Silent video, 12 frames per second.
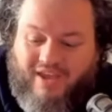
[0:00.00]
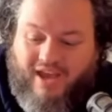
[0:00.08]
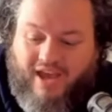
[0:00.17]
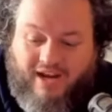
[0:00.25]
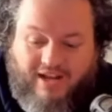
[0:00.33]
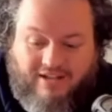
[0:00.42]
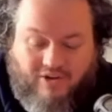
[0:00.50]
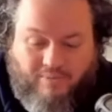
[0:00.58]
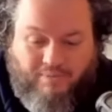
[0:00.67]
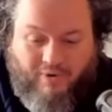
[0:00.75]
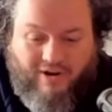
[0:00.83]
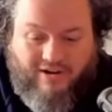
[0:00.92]
And at
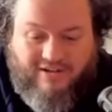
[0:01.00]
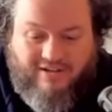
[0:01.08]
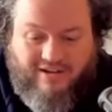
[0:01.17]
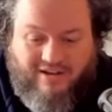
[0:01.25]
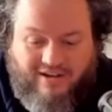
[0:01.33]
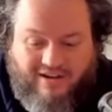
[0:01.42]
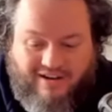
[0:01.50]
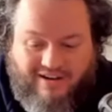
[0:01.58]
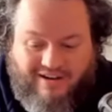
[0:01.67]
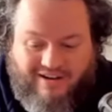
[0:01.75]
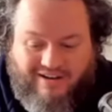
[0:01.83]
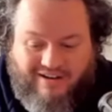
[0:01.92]
some point,
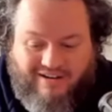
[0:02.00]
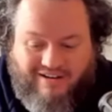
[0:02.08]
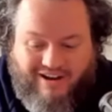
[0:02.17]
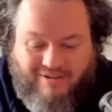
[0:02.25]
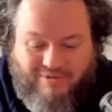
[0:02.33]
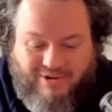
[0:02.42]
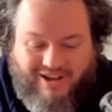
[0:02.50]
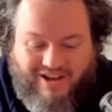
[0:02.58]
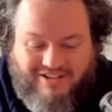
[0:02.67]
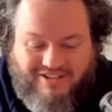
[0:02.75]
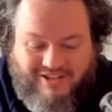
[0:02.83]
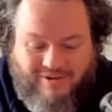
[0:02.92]
I
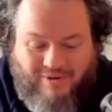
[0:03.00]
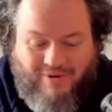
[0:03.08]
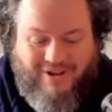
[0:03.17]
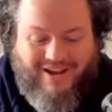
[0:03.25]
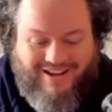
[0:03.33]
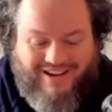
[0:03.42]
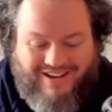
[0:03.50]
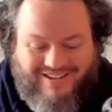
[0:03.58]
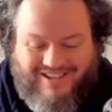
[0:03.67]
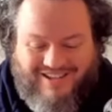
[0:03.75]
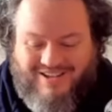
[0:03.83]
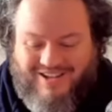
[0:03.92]
realized I
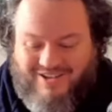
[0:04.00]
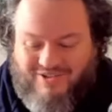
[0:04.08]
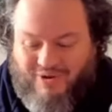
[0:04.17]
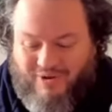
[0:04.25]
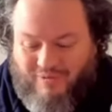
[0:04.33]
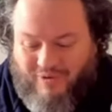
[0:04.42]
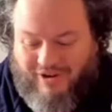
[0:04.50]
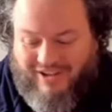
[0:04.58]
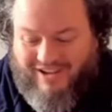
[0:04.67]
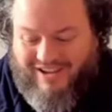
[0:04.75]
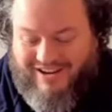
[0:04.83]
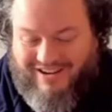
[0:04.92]
didn't enjoy
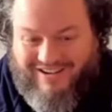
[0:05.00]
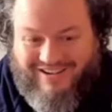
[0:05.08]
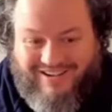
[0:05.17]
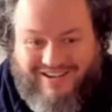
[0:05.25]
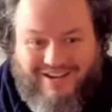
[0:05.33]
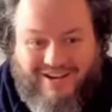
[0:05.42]
working in